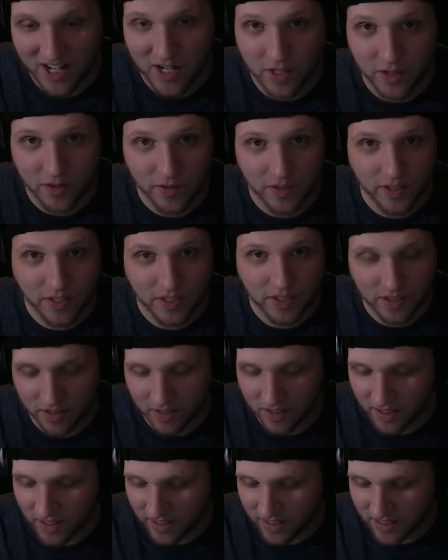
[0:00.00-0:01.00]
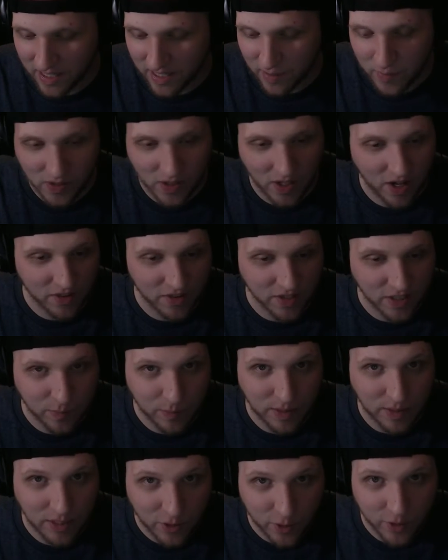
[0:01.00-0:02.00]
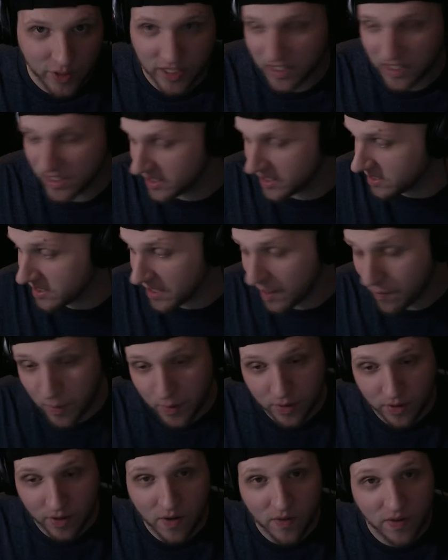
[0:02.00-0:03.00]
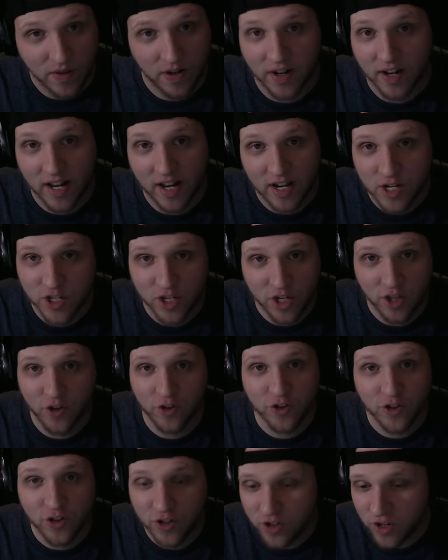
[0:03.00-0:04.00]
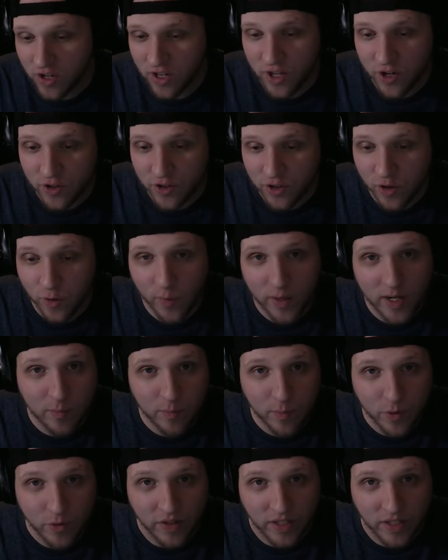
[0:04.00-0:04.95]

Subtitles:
This tablecloth has been crooked since I put it on there, and I just there's no way to move it.